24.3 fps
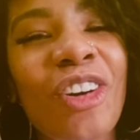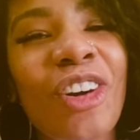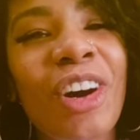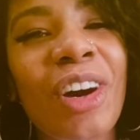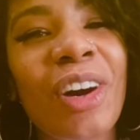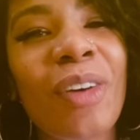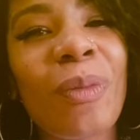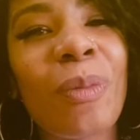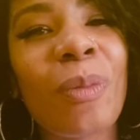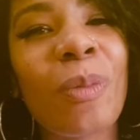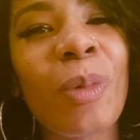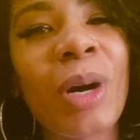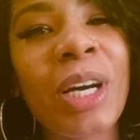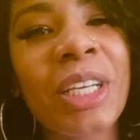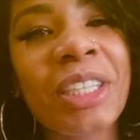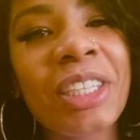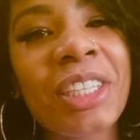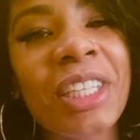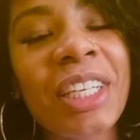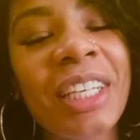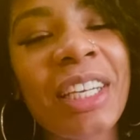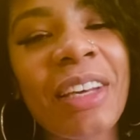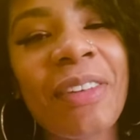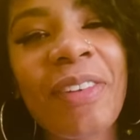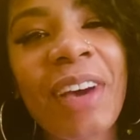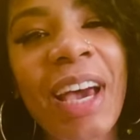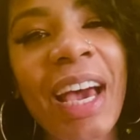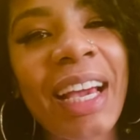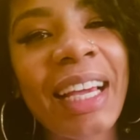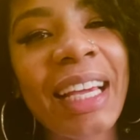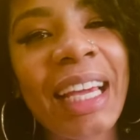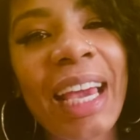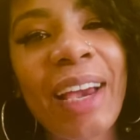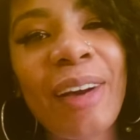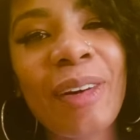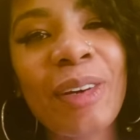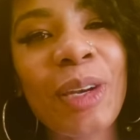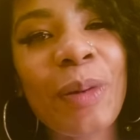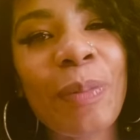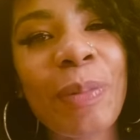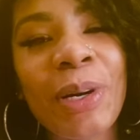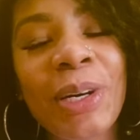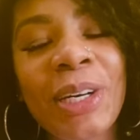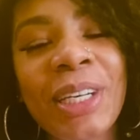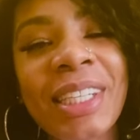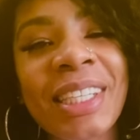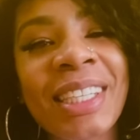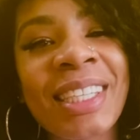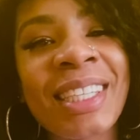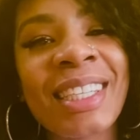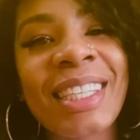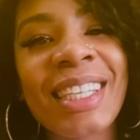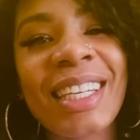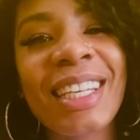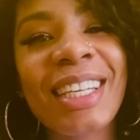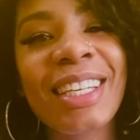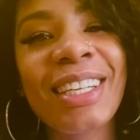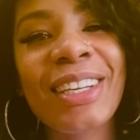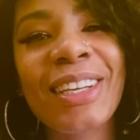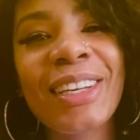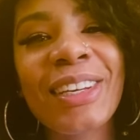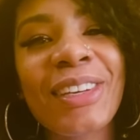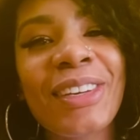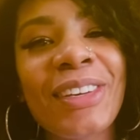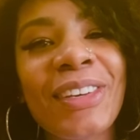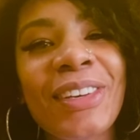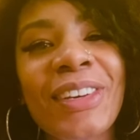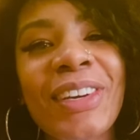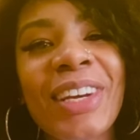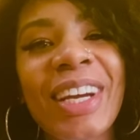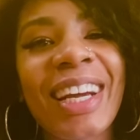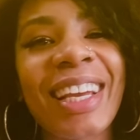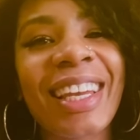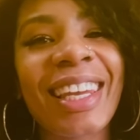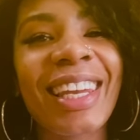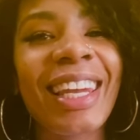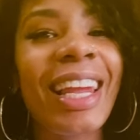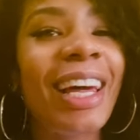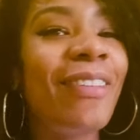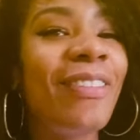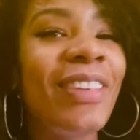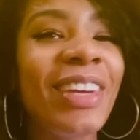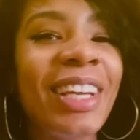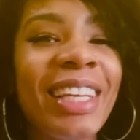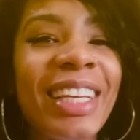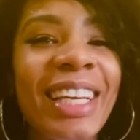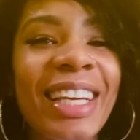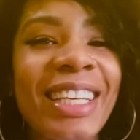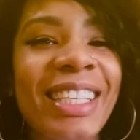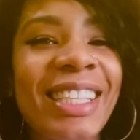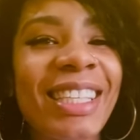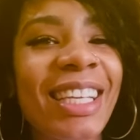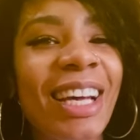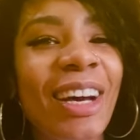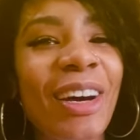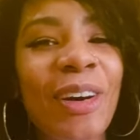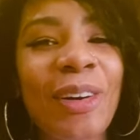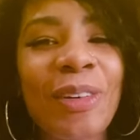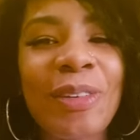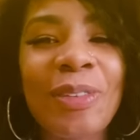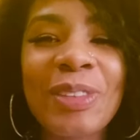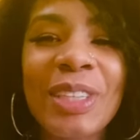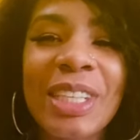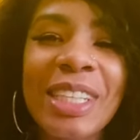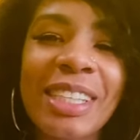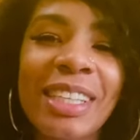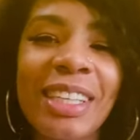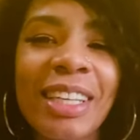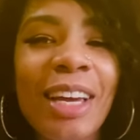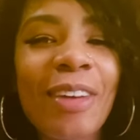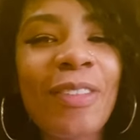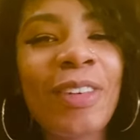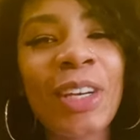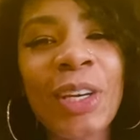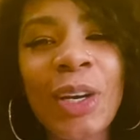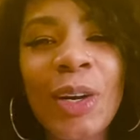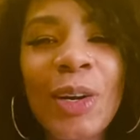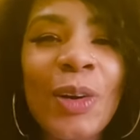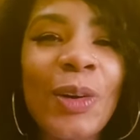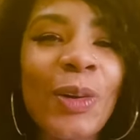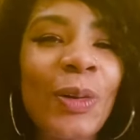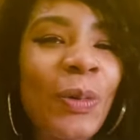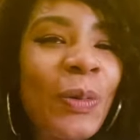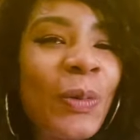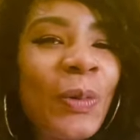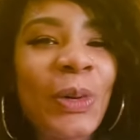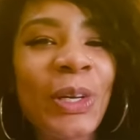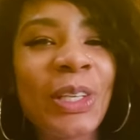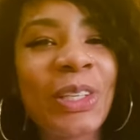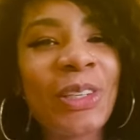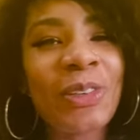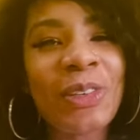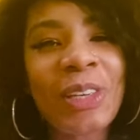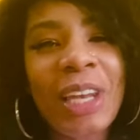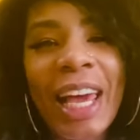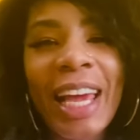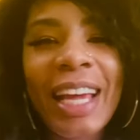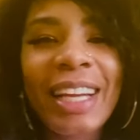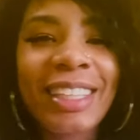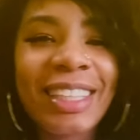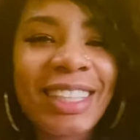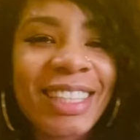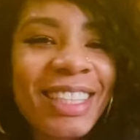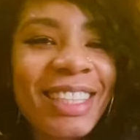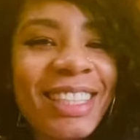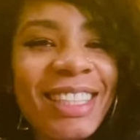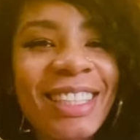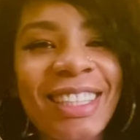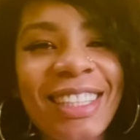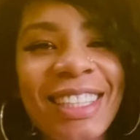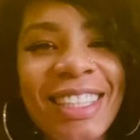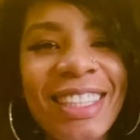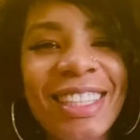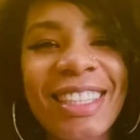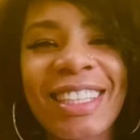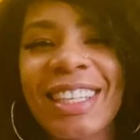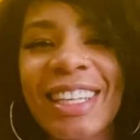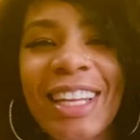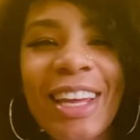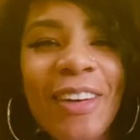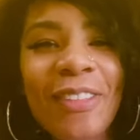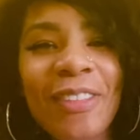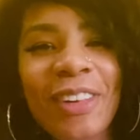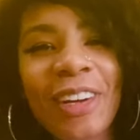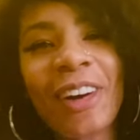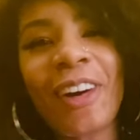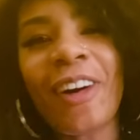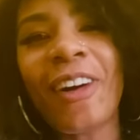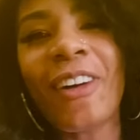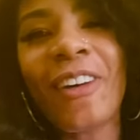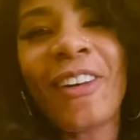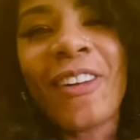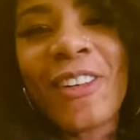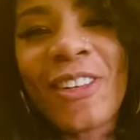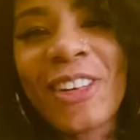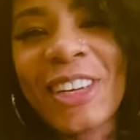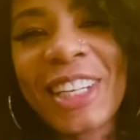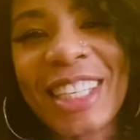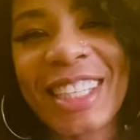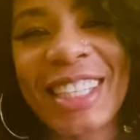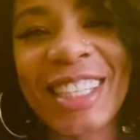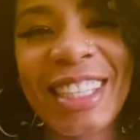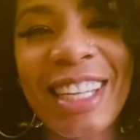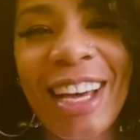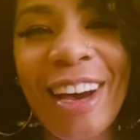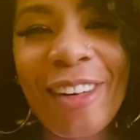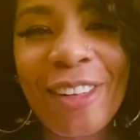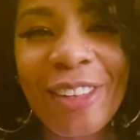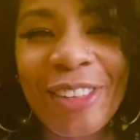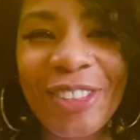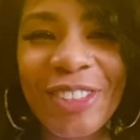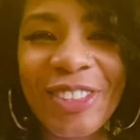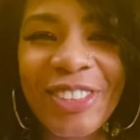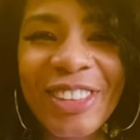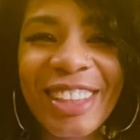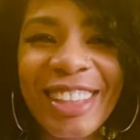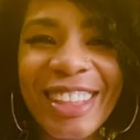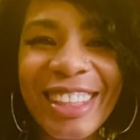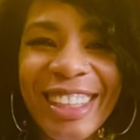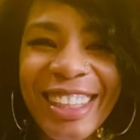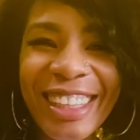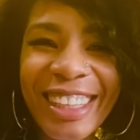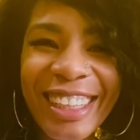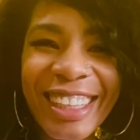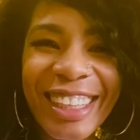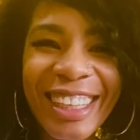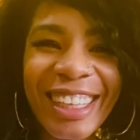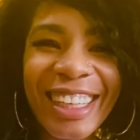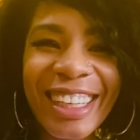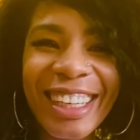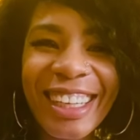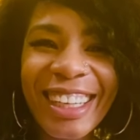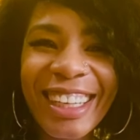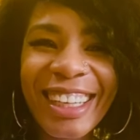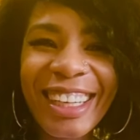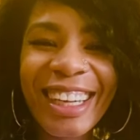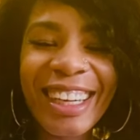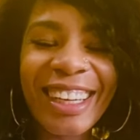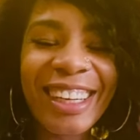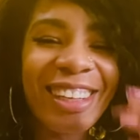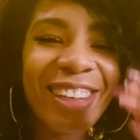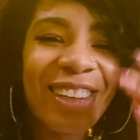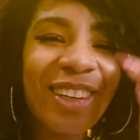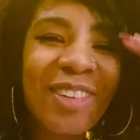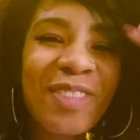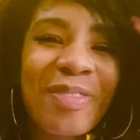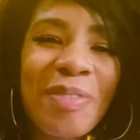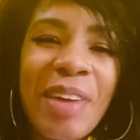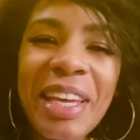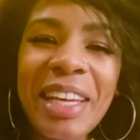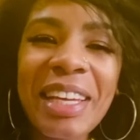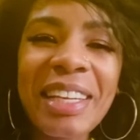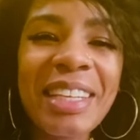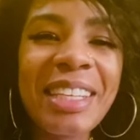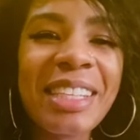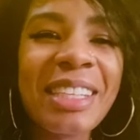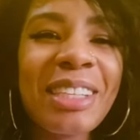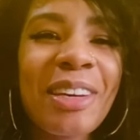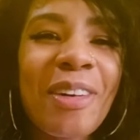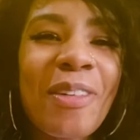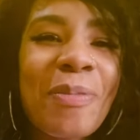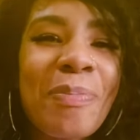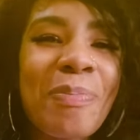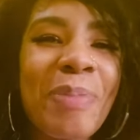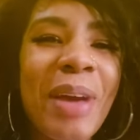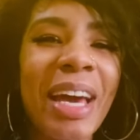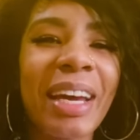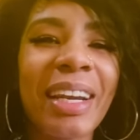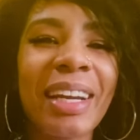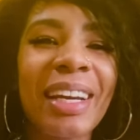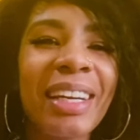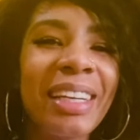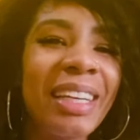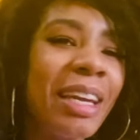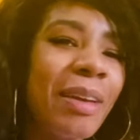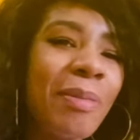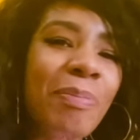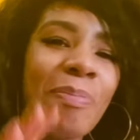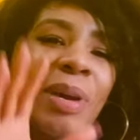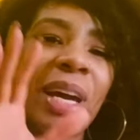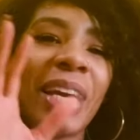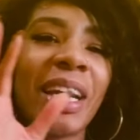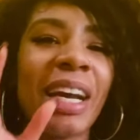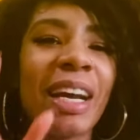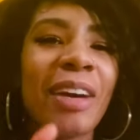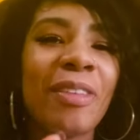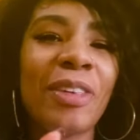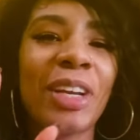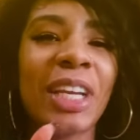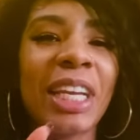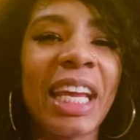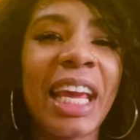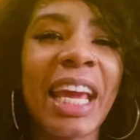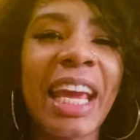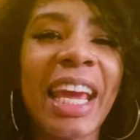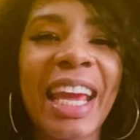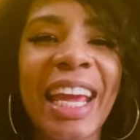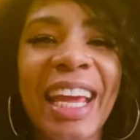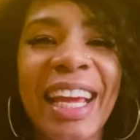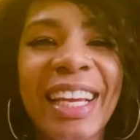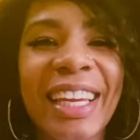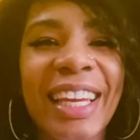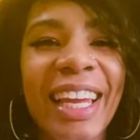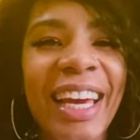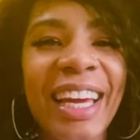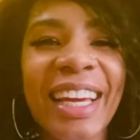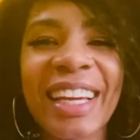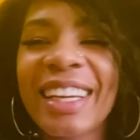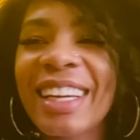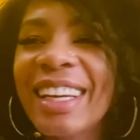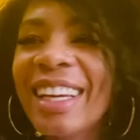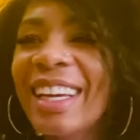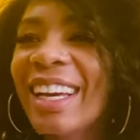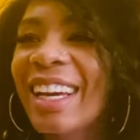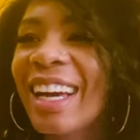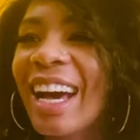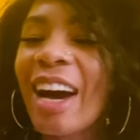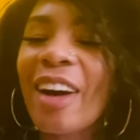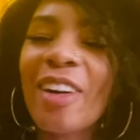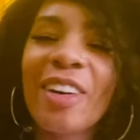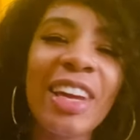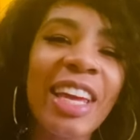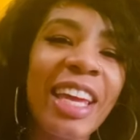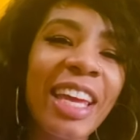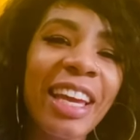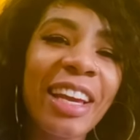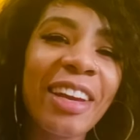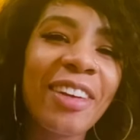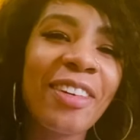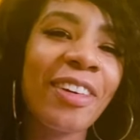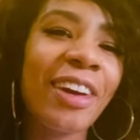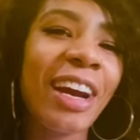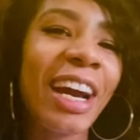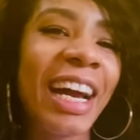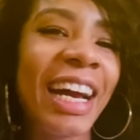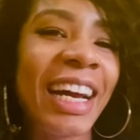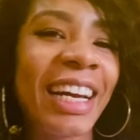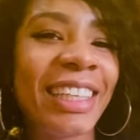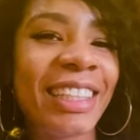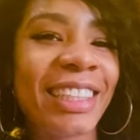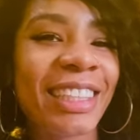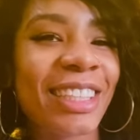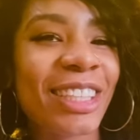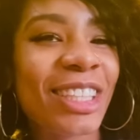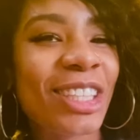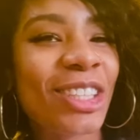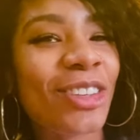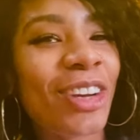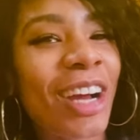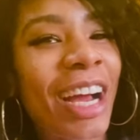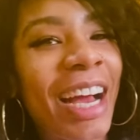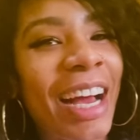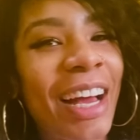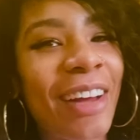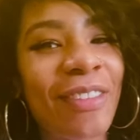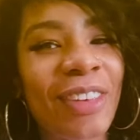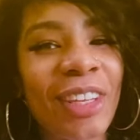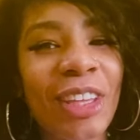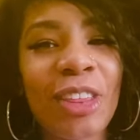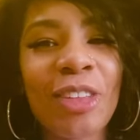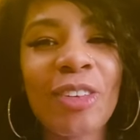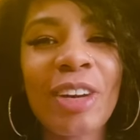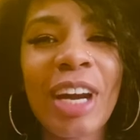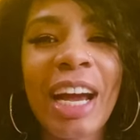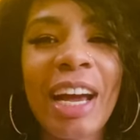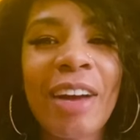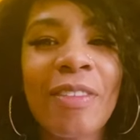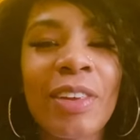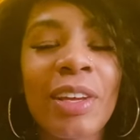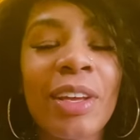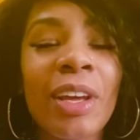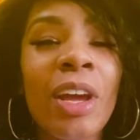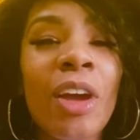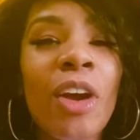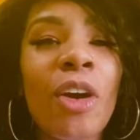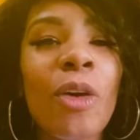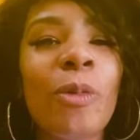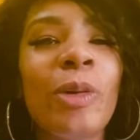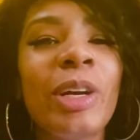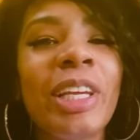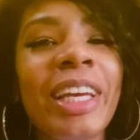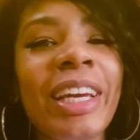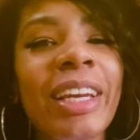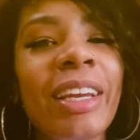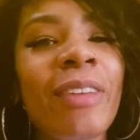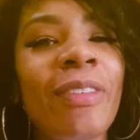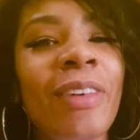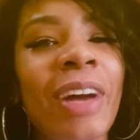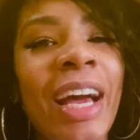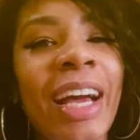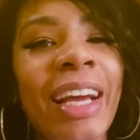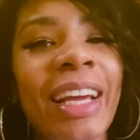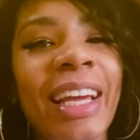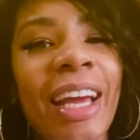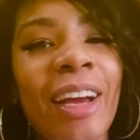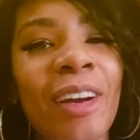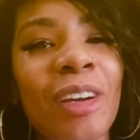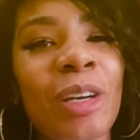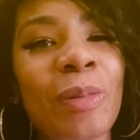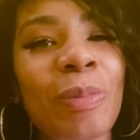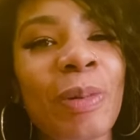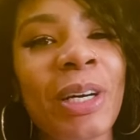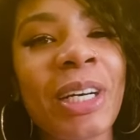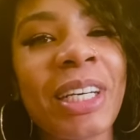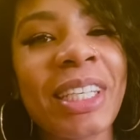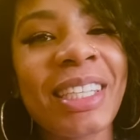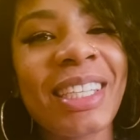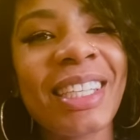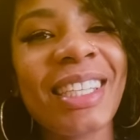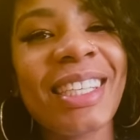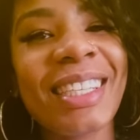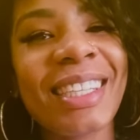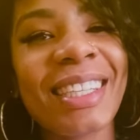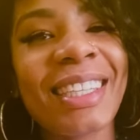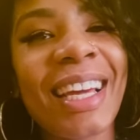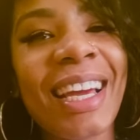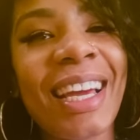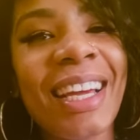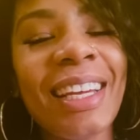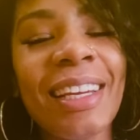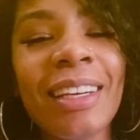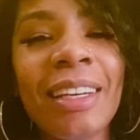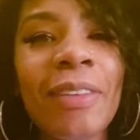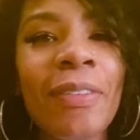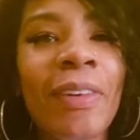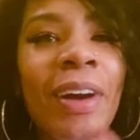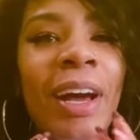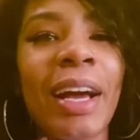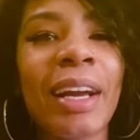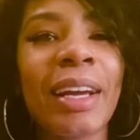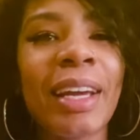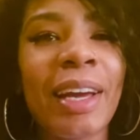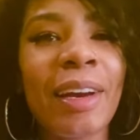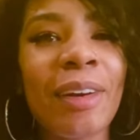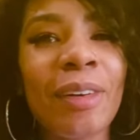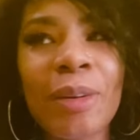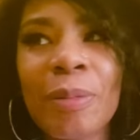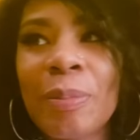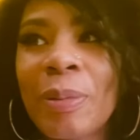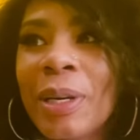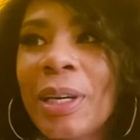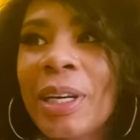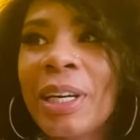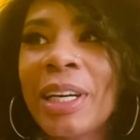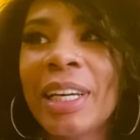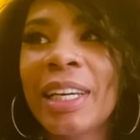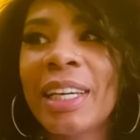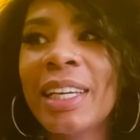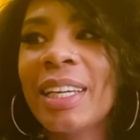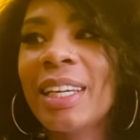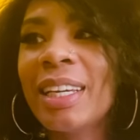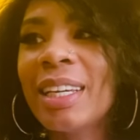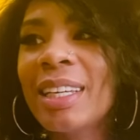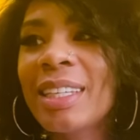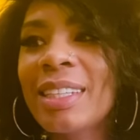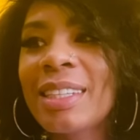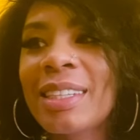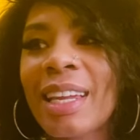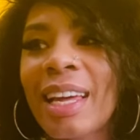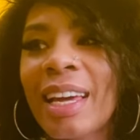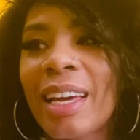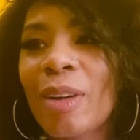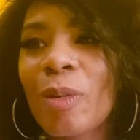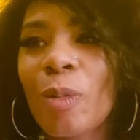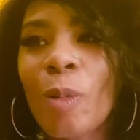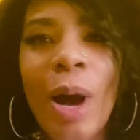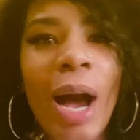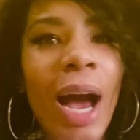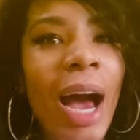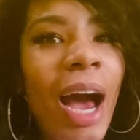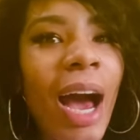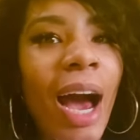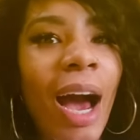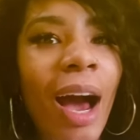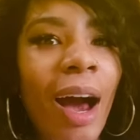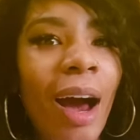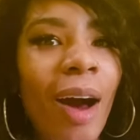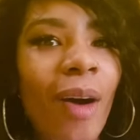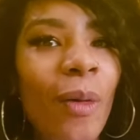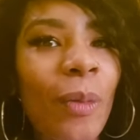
once your divine counterpart see you loving yourself, just loving all on you, like just just loving all on yourself. You know, making yourself better, getting better every day, like out here grinding, striving, thriving. When your divine counterpart sees that, your divine counterpart is like, wow,